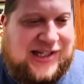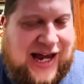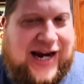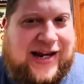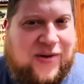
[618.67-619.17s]

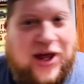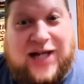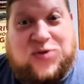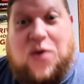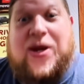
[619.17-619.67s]
Like, well,
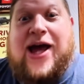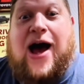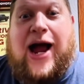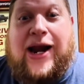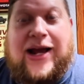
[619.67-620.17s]
that's what we
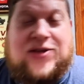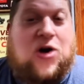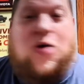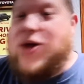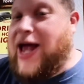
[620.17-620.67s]
got. That's
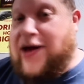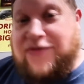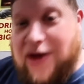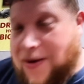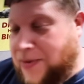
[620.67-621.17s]
all we
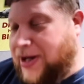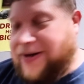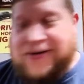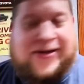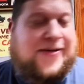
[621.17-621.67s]
have coming.
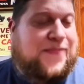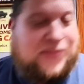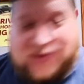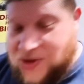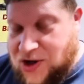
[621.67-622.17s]

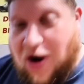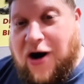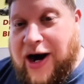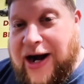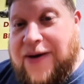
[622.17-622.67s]

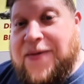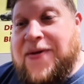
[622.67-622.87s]
Sorry.